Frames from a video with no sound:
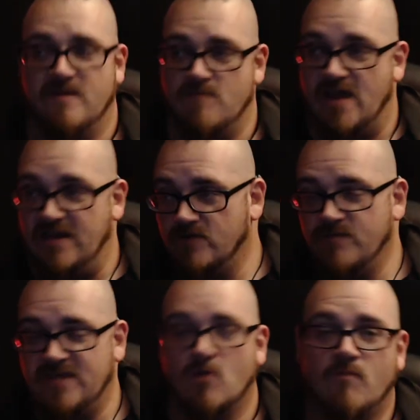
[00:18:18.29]
They might even
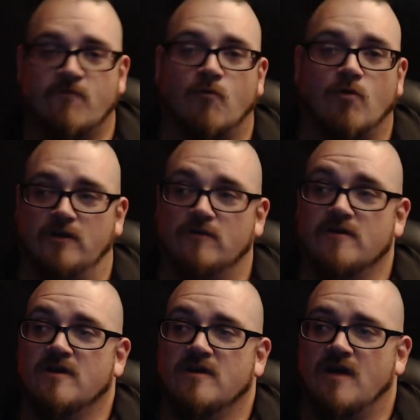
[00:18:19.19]
appear before you.
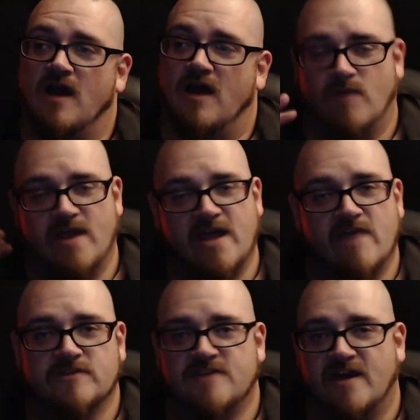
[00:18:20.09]
The way I
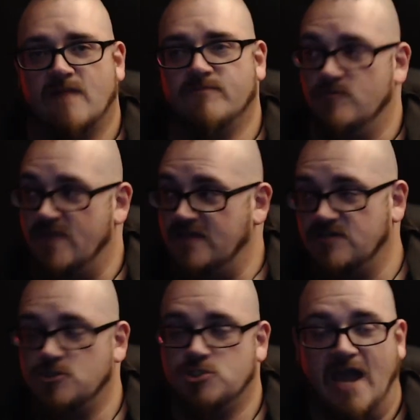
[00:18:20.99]
have it set up, you may
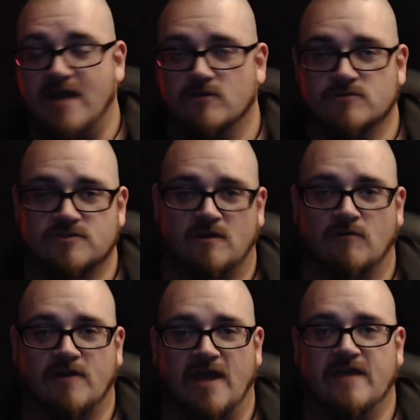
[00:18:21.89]
see shadows,
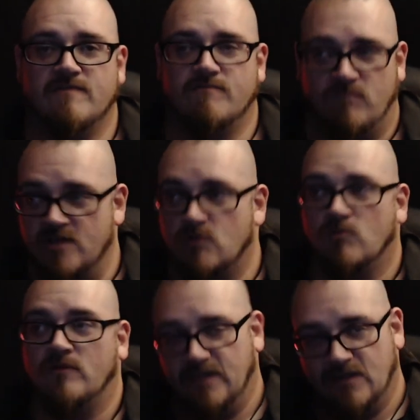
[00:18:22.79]
okay,
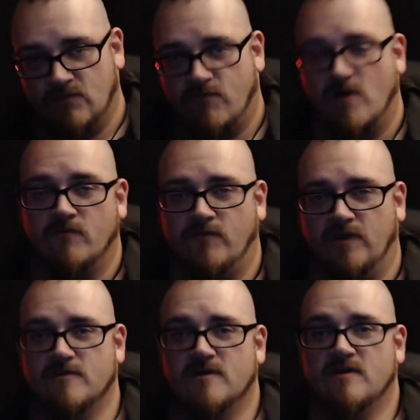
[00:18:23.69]
literally in front of
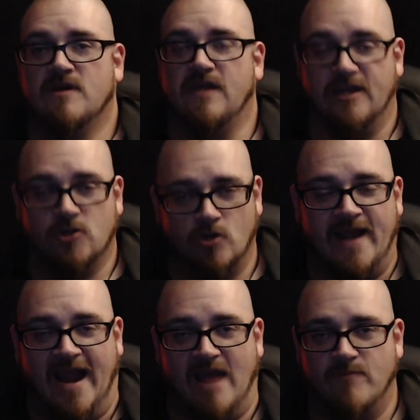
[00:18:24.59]
you. It
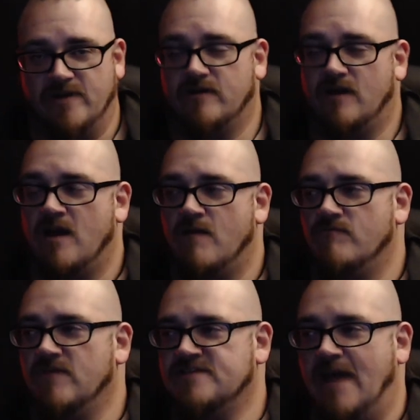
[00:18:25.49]
could
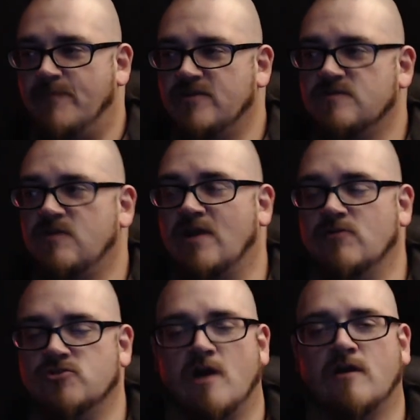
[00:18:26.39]
happen. It's happened to me when I
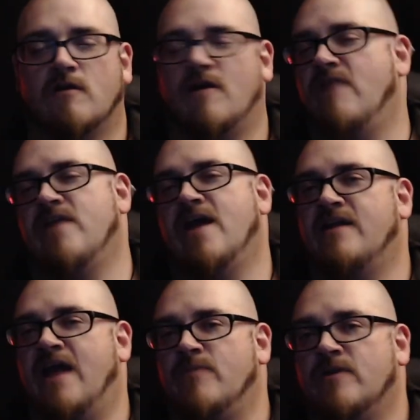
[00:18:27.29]
was younger. I haven't had
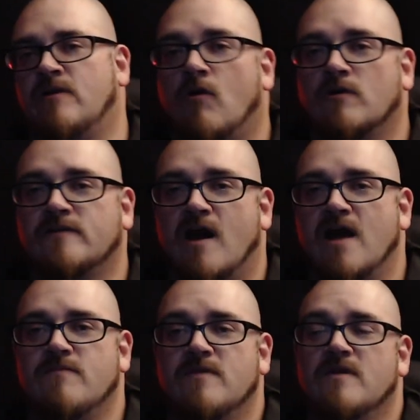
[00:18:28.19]
it happen in a long
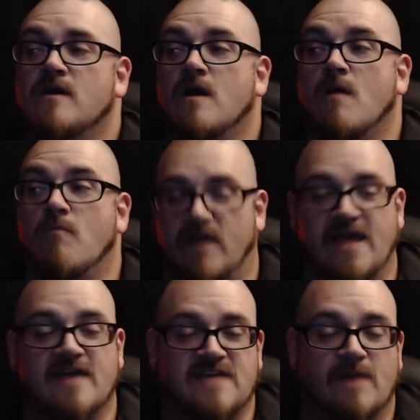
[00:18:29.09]
time, but
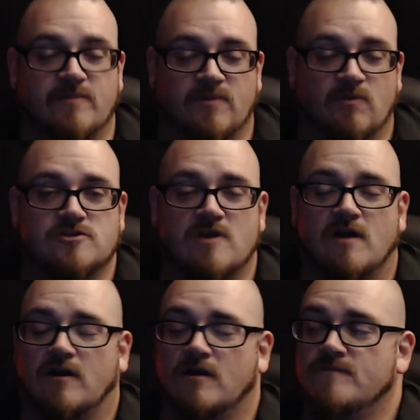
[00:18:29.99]
it has happened to me when I was
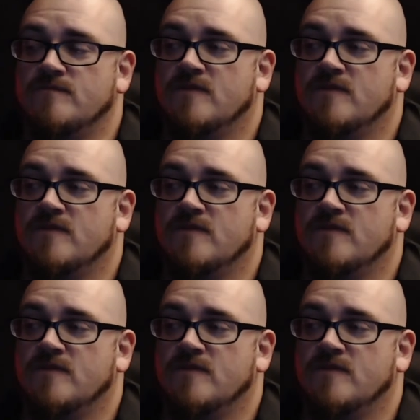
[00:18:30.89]
younger.